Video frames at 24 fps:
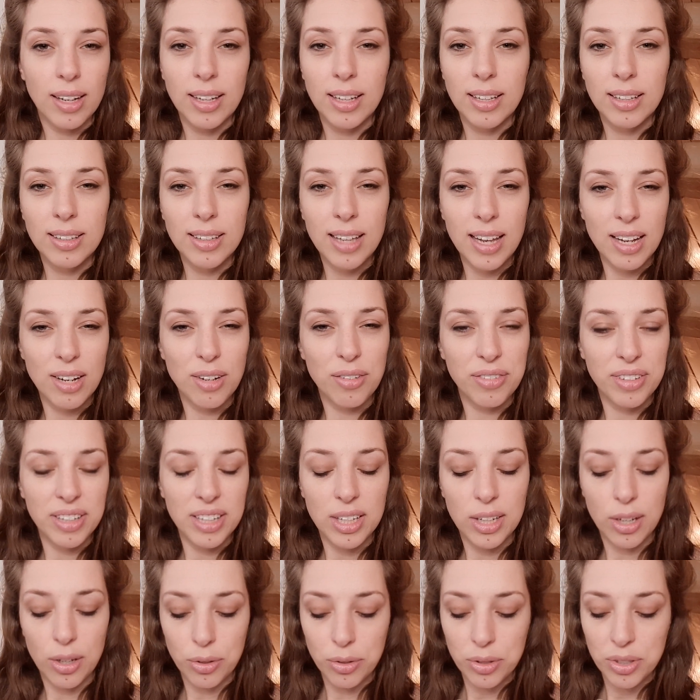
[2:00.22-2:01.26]
in later
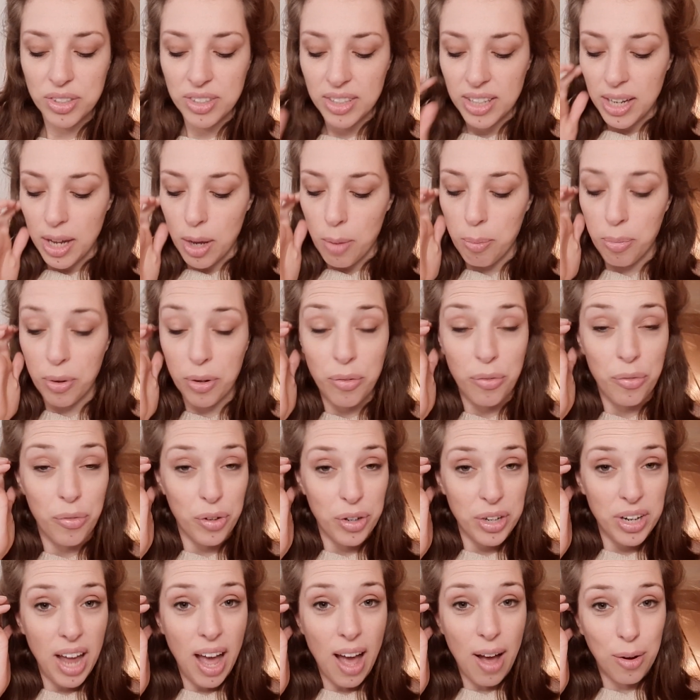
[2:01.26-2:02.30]
videos. But for
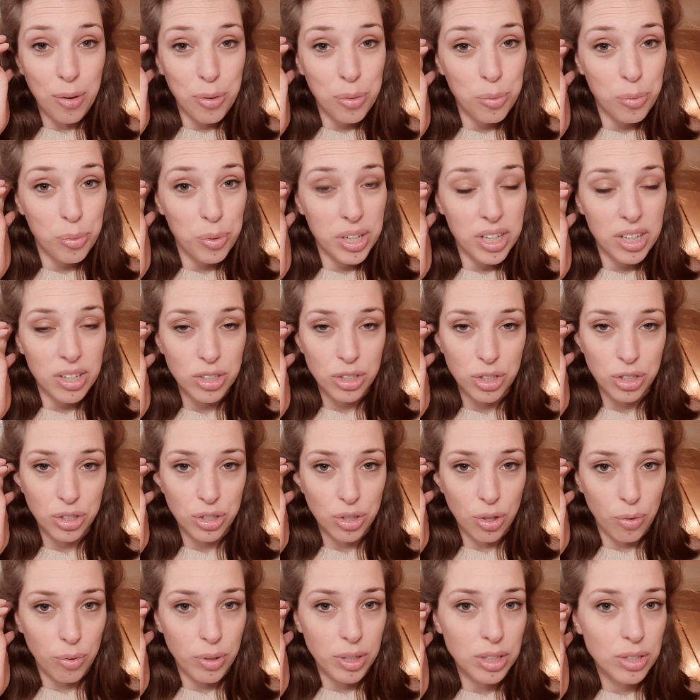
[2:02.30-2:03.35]
now, we are just
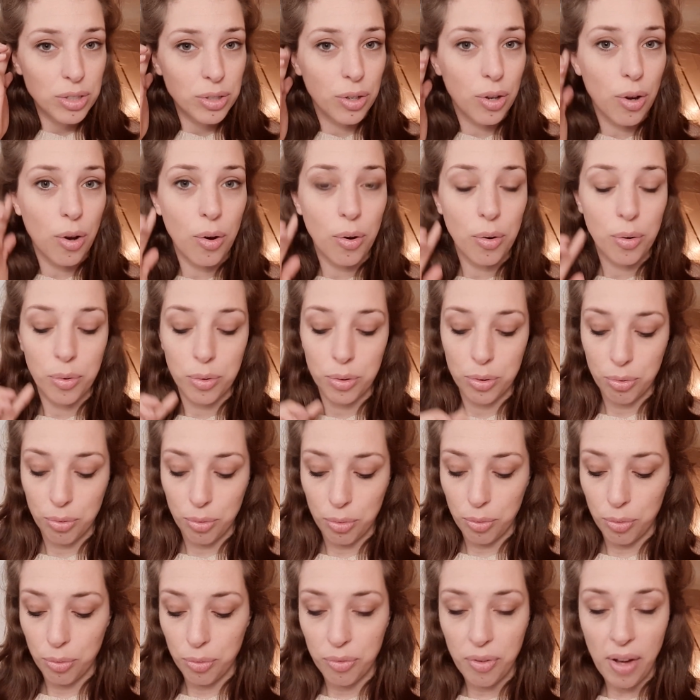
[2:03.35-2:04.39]
going to go
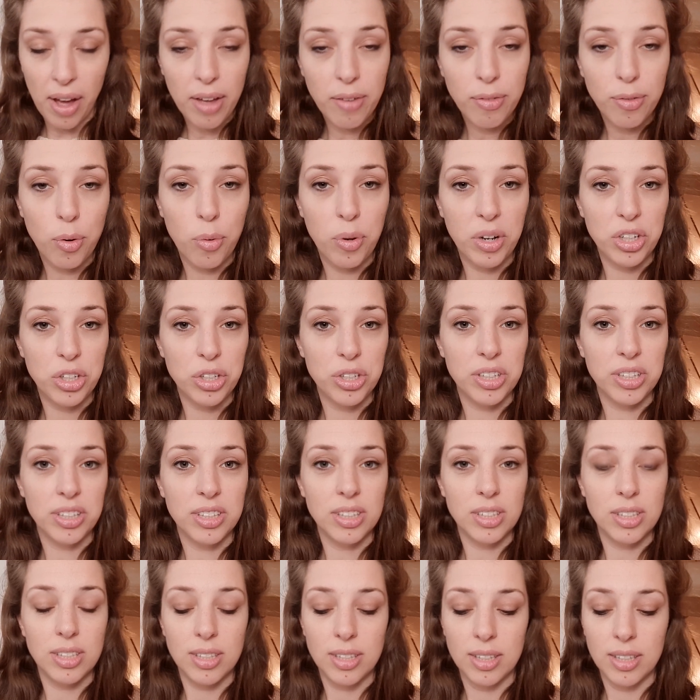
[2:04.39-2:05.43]
through 5
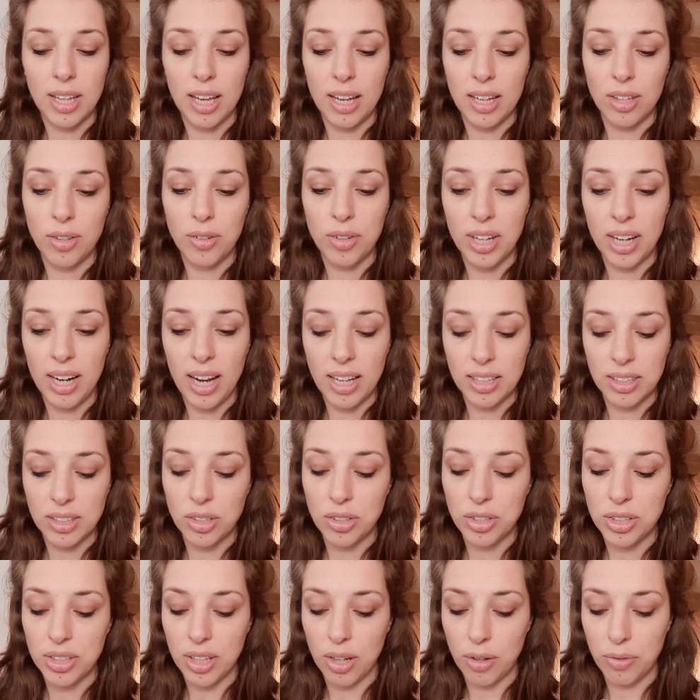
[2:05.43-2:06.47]
questions that you can ask
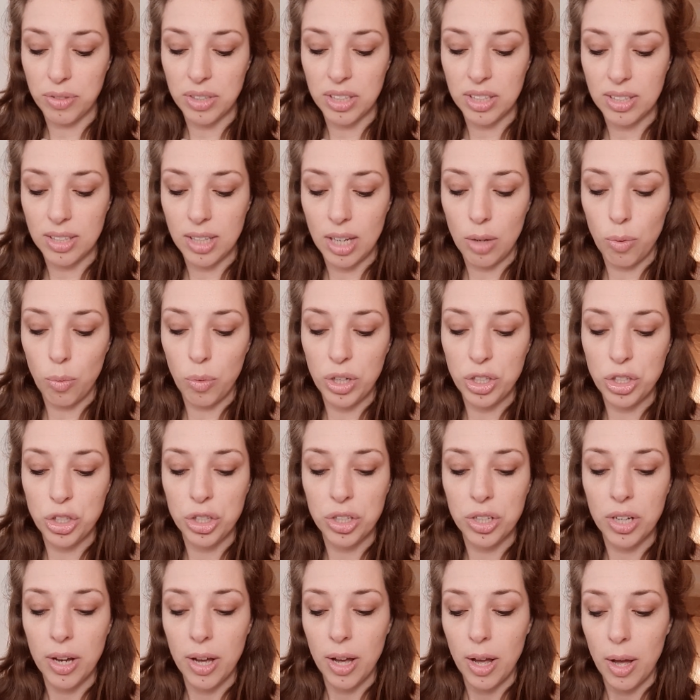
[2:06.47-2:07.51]
yourself to see
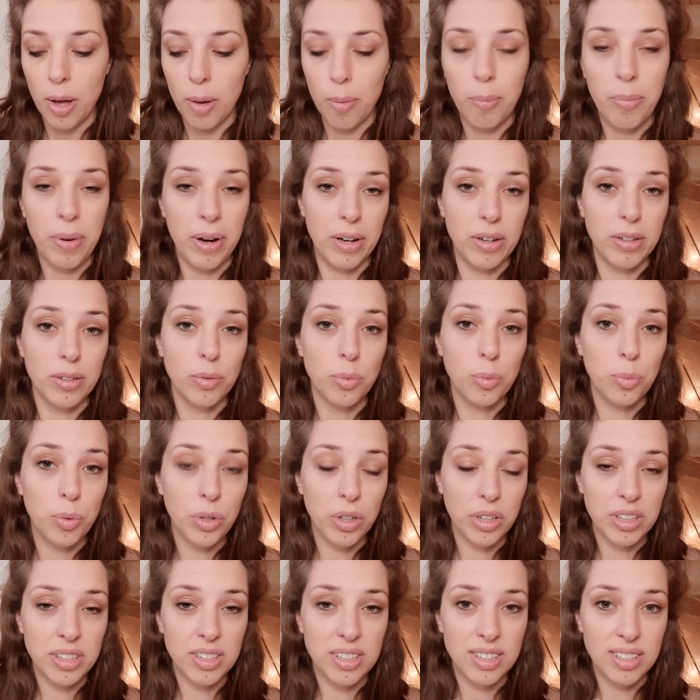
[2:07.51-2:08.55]
which parent
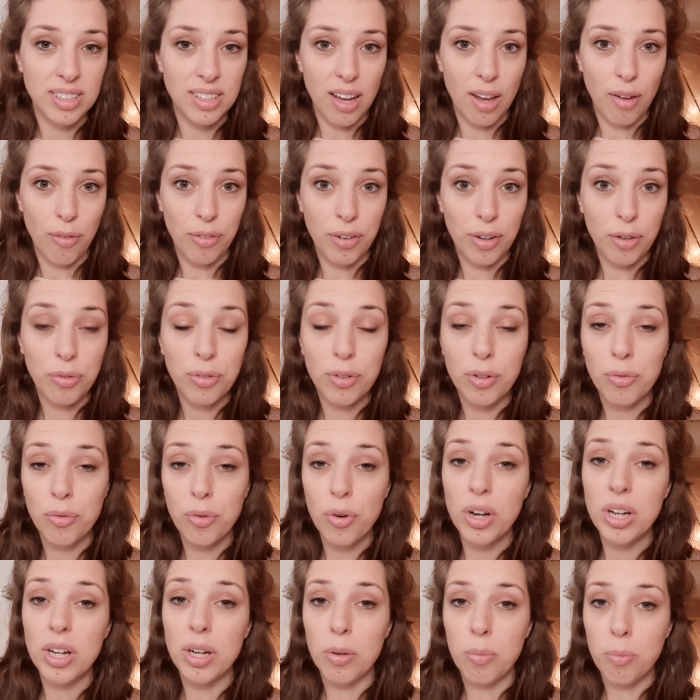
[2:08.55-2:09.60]
was a fearful
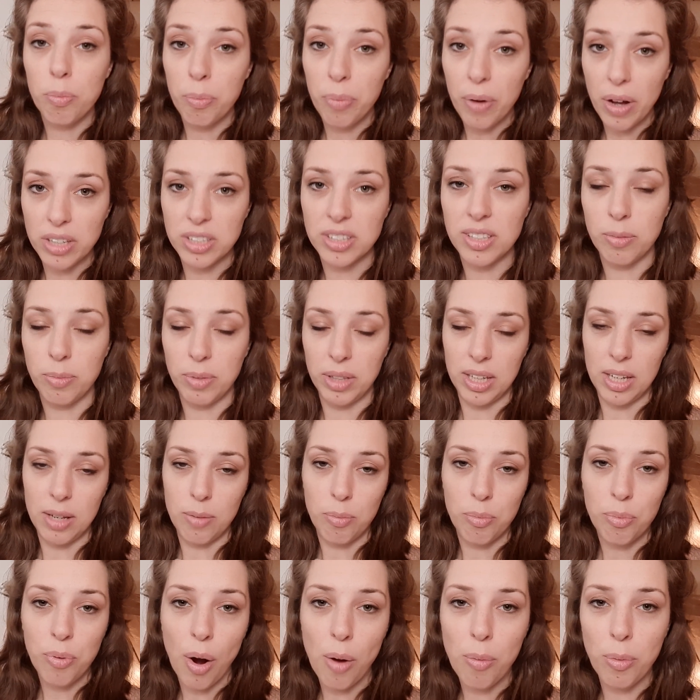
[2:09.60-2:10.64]
avoidant. Possibly,
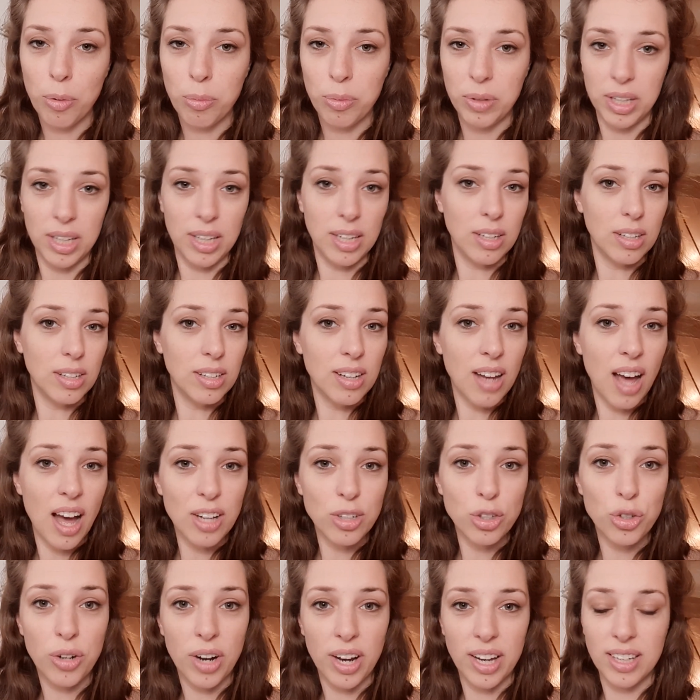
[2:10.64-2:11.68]
probably, not
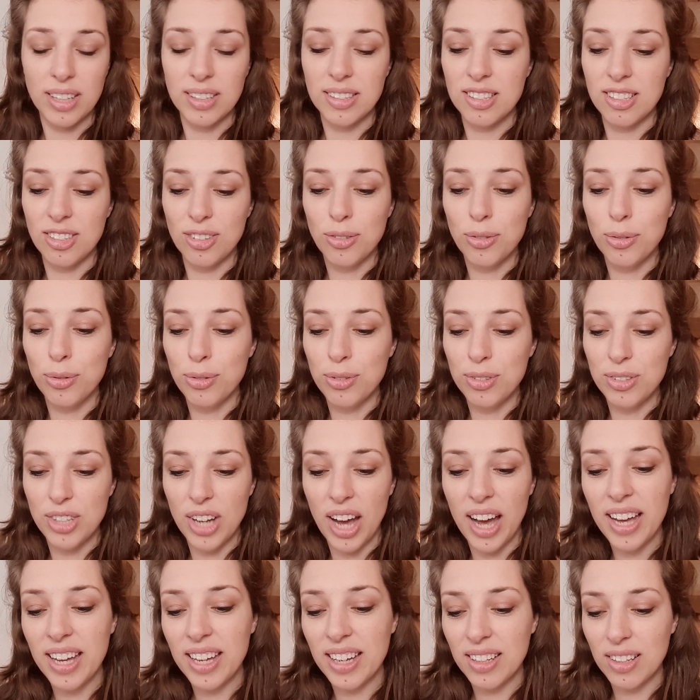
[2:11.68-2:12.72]
trying to
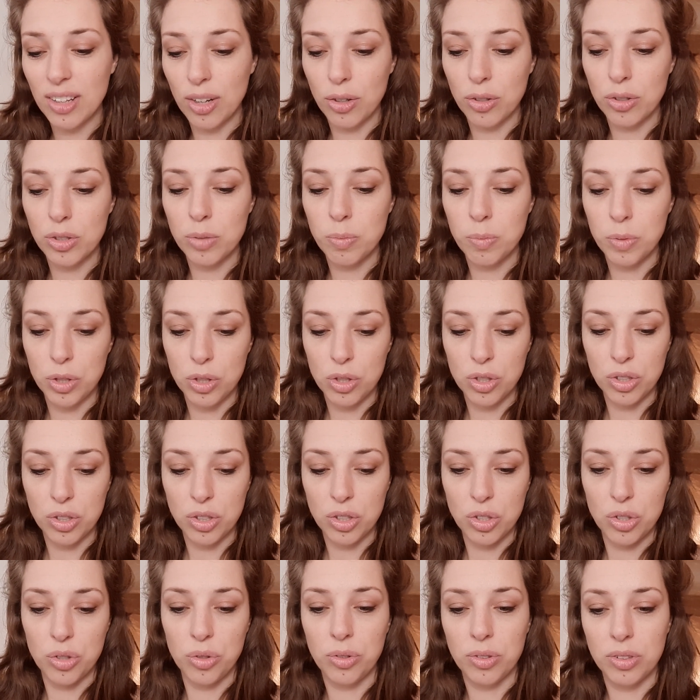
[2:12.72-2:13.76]
diagnose, but
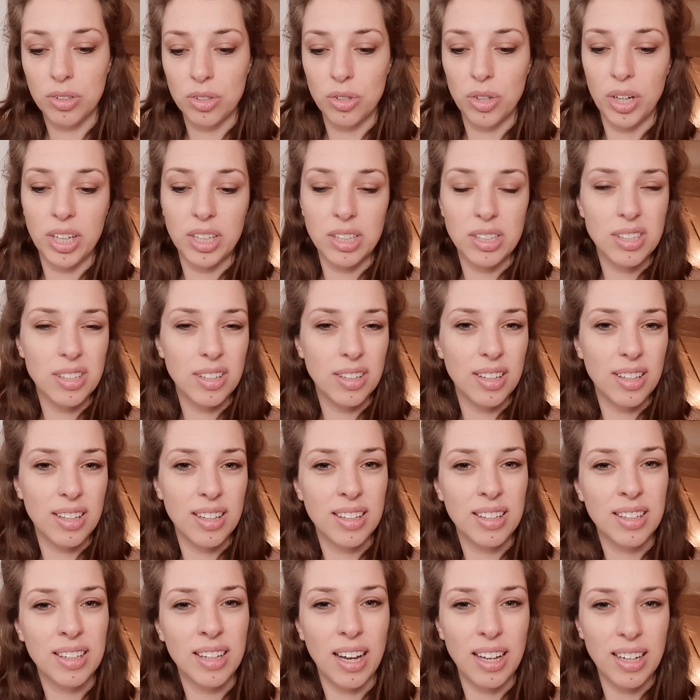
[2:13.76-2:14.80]
just trying to
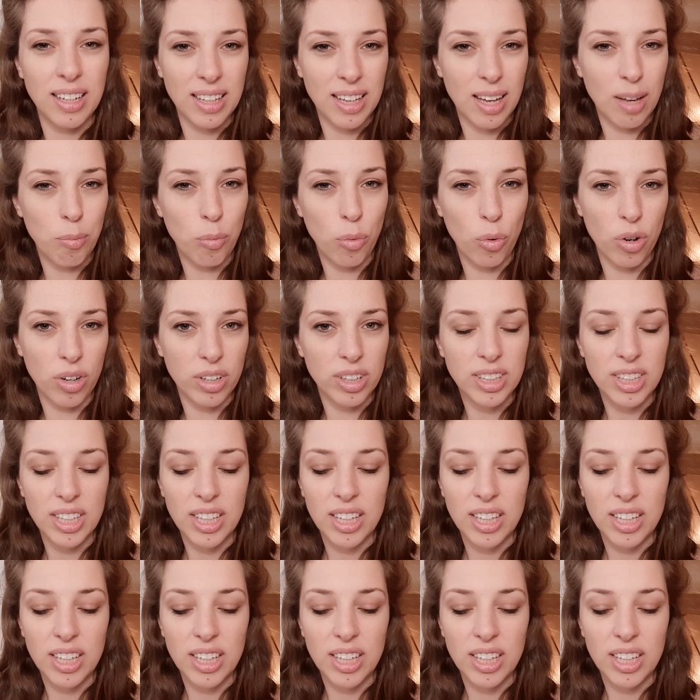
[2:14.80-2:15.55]
kind of get more